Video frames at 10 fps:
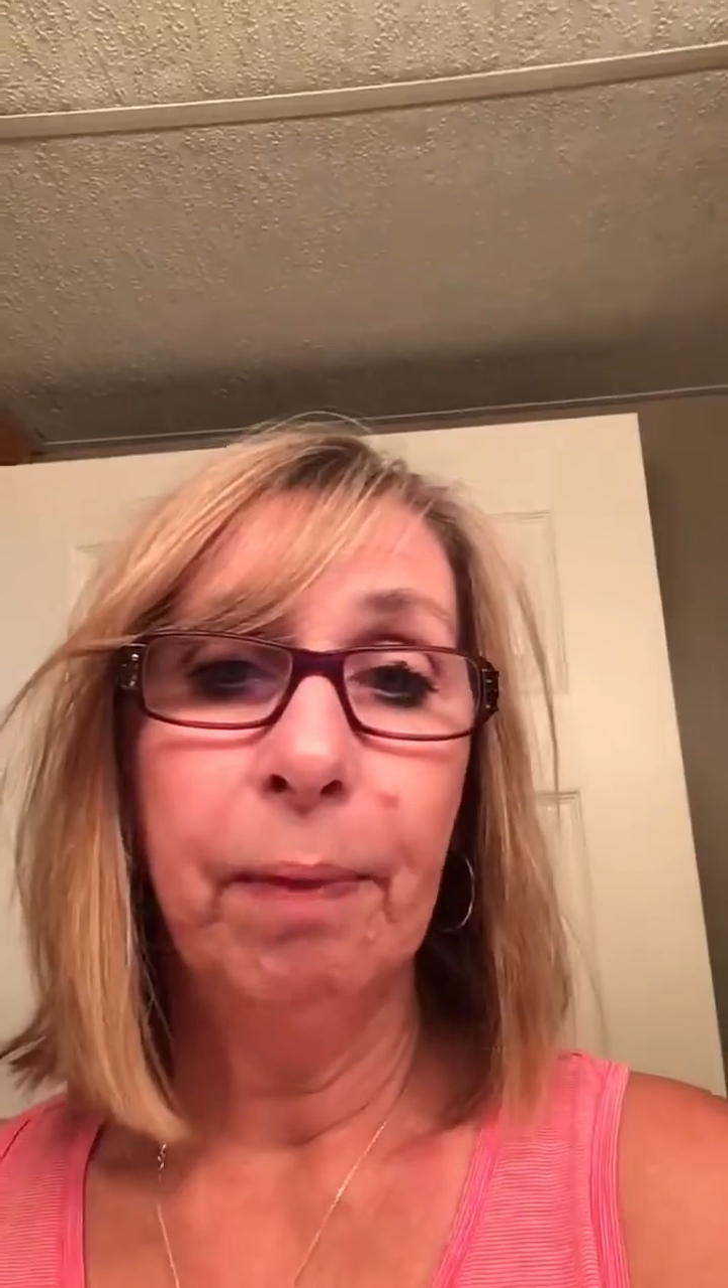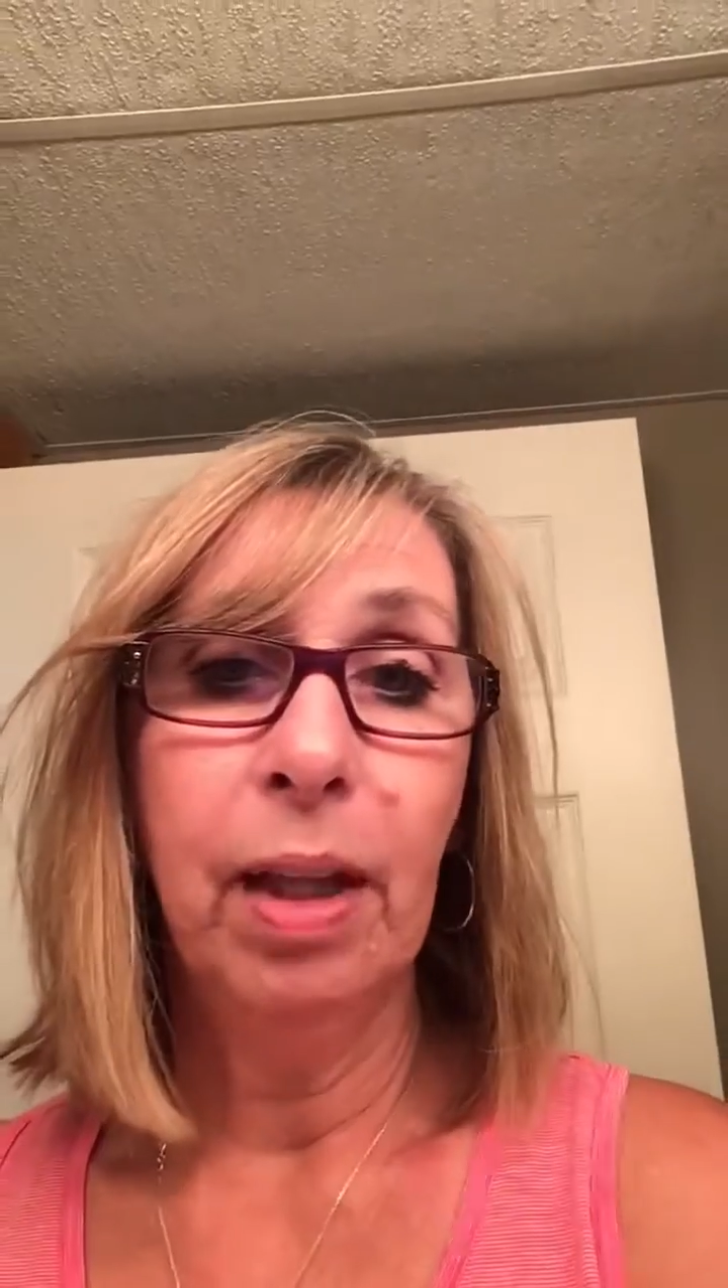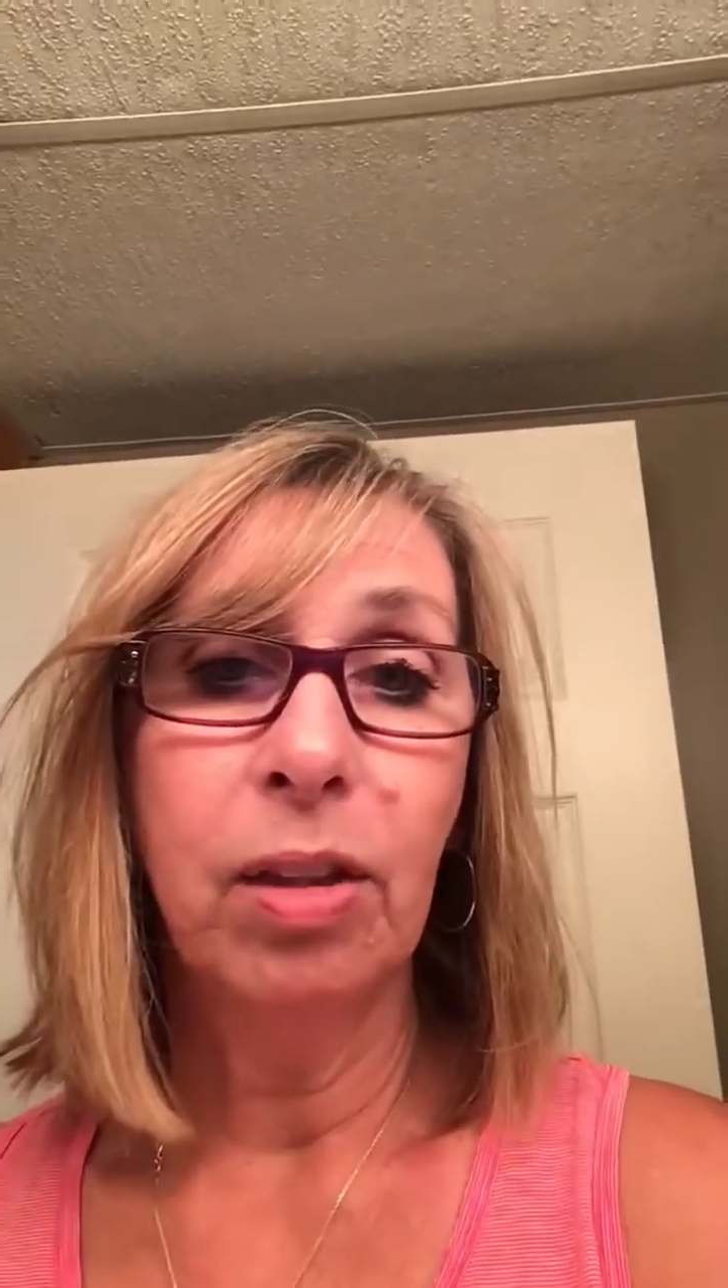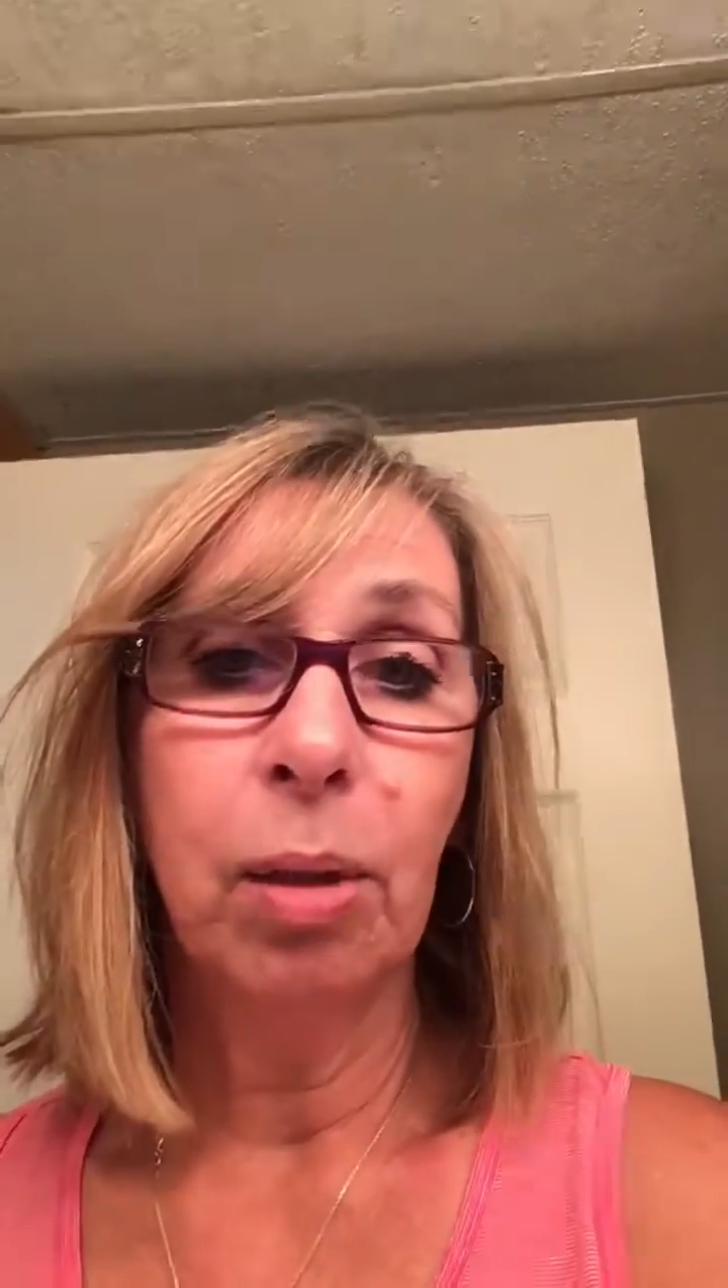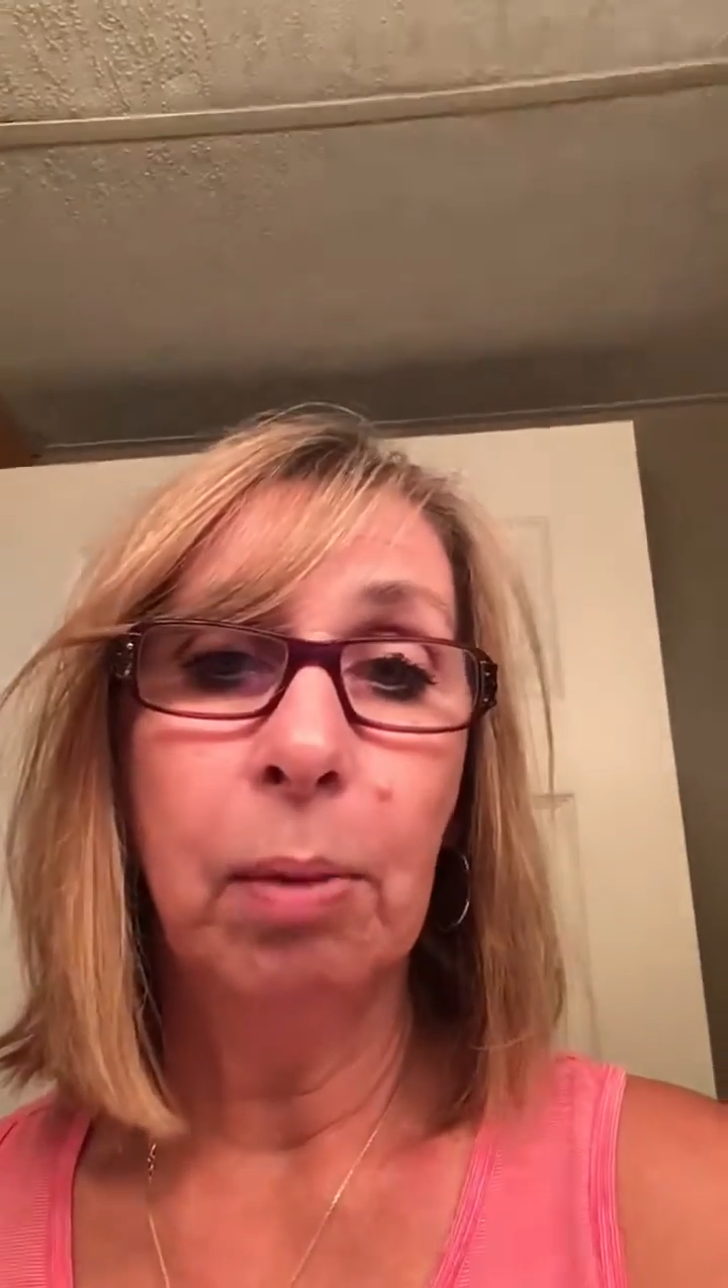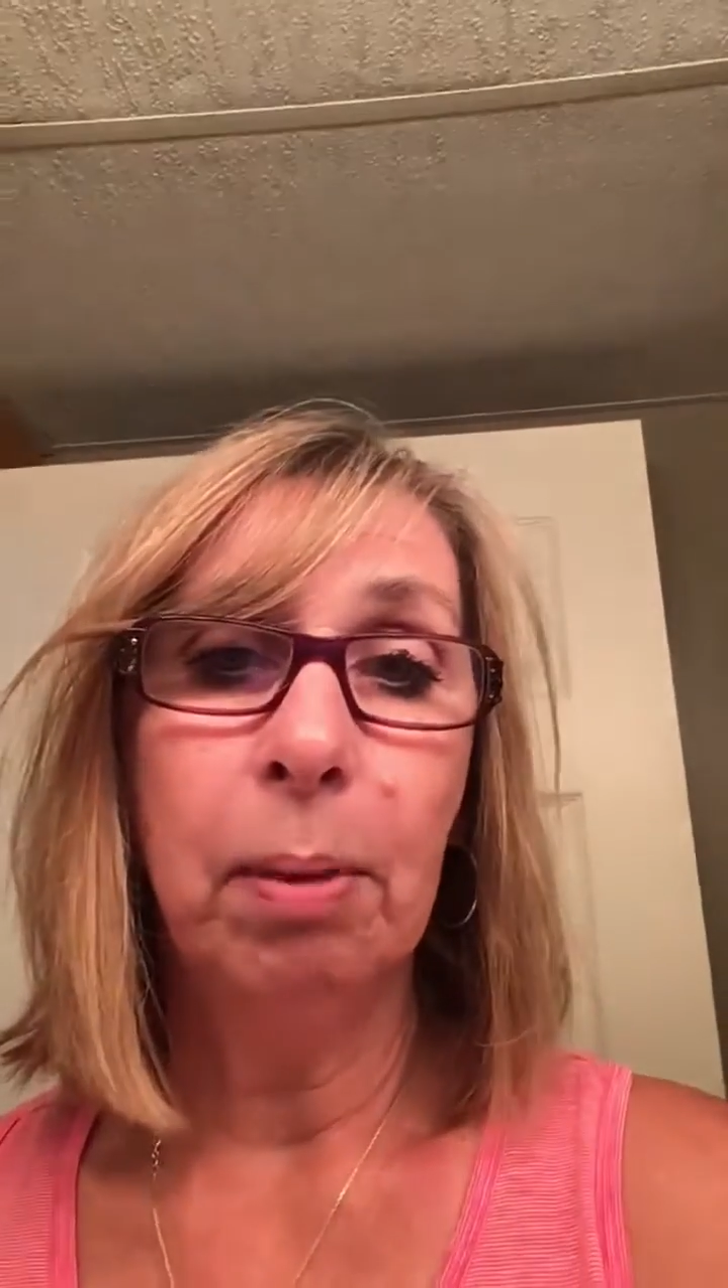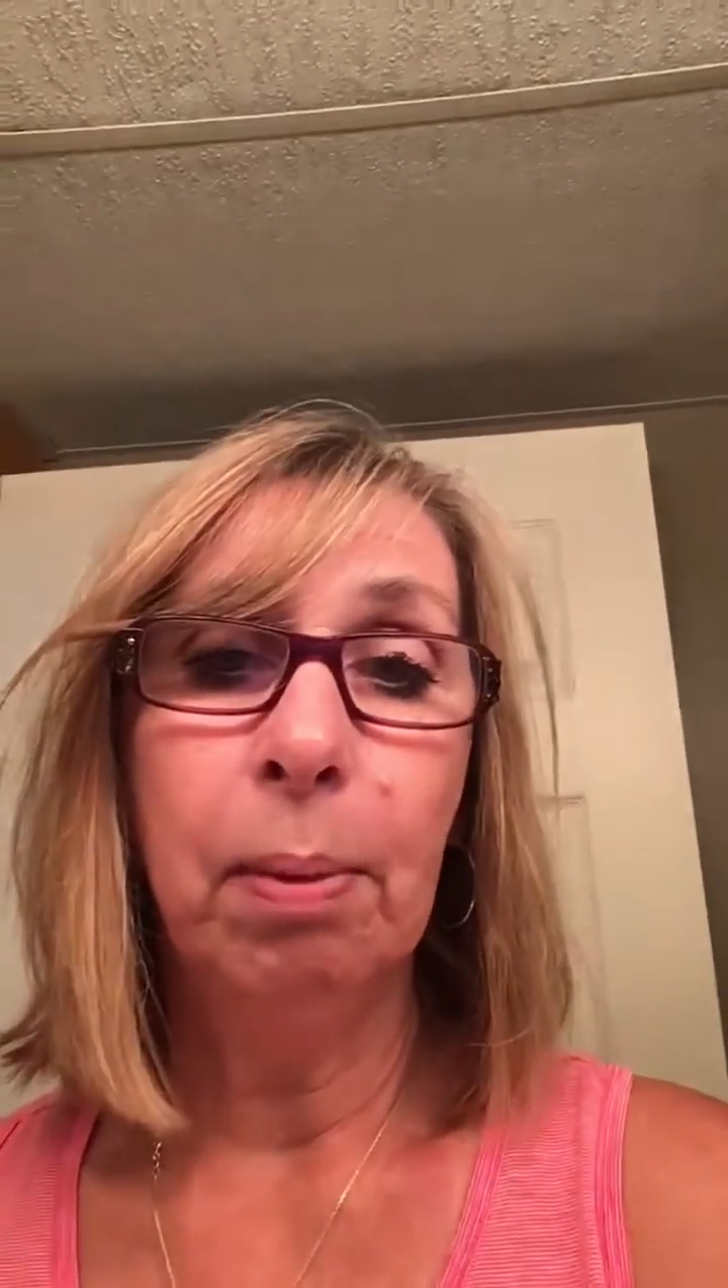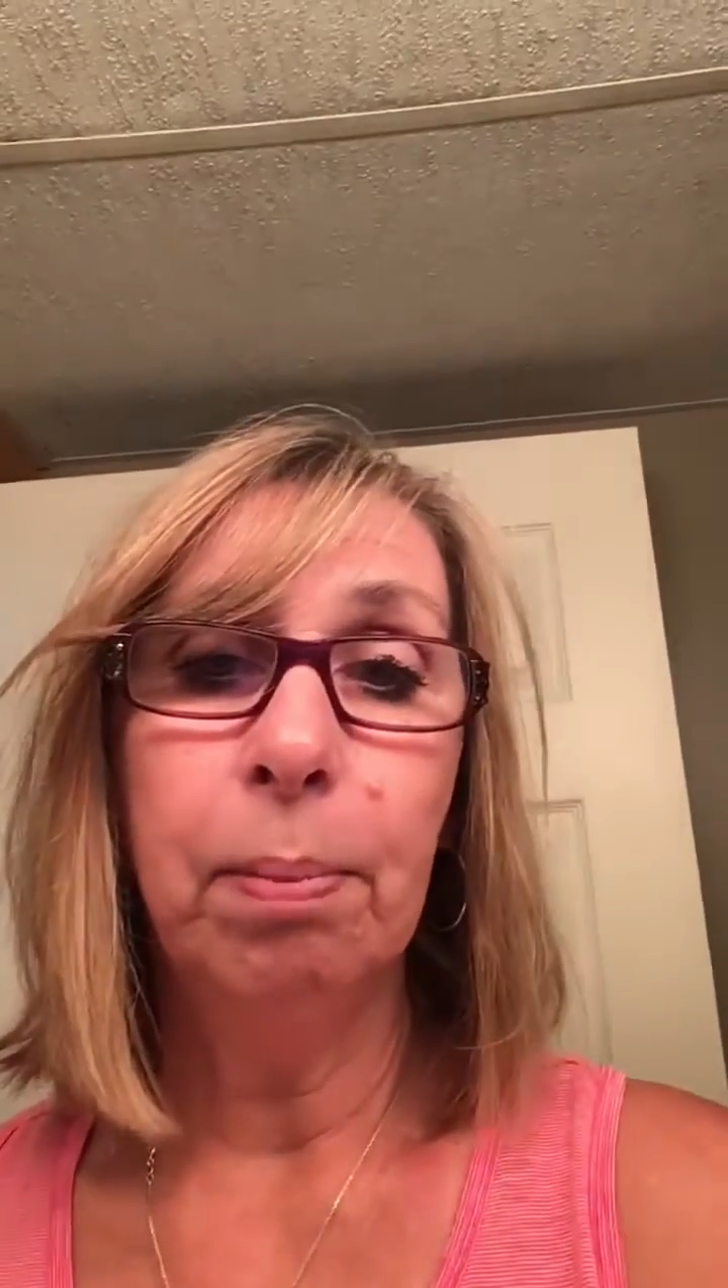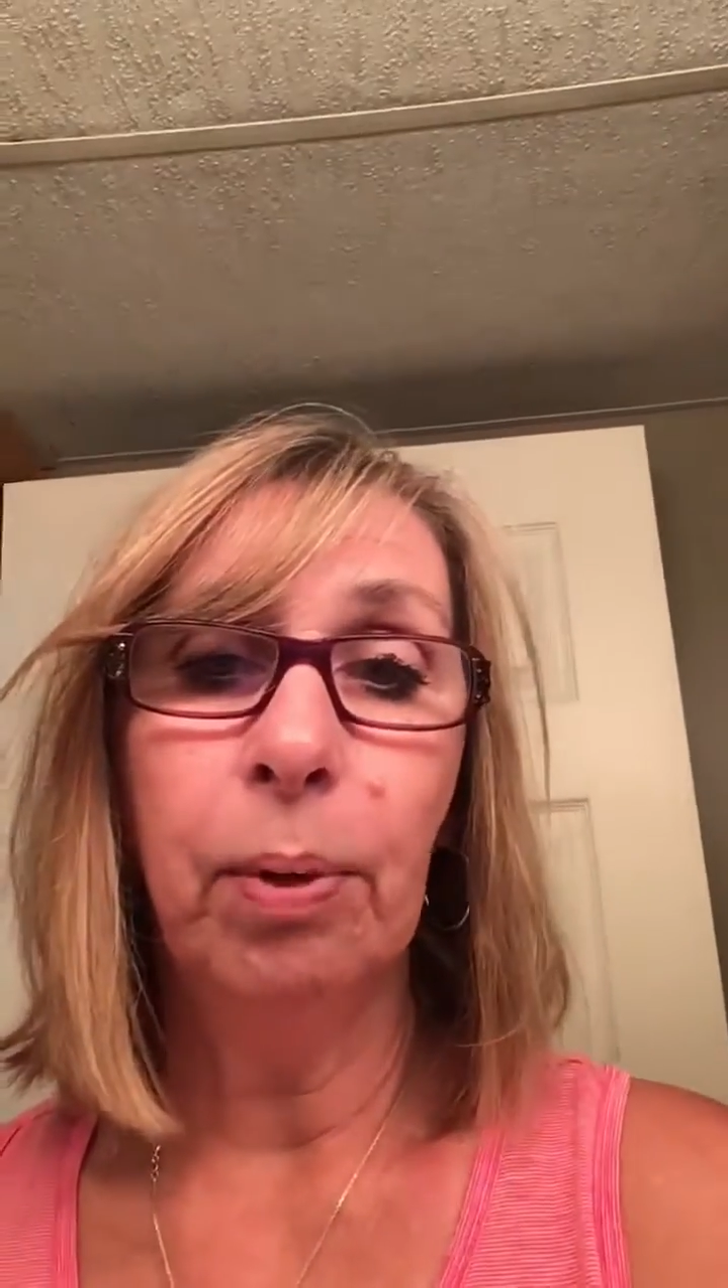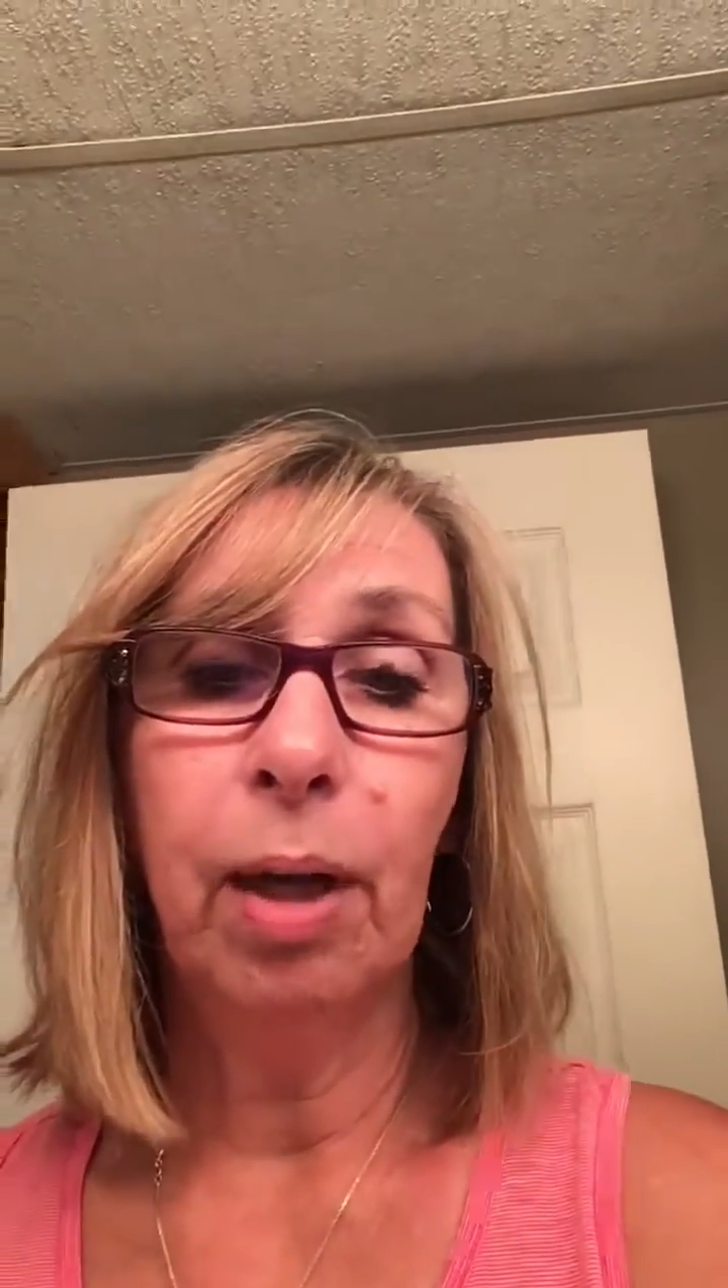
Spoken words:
and so many people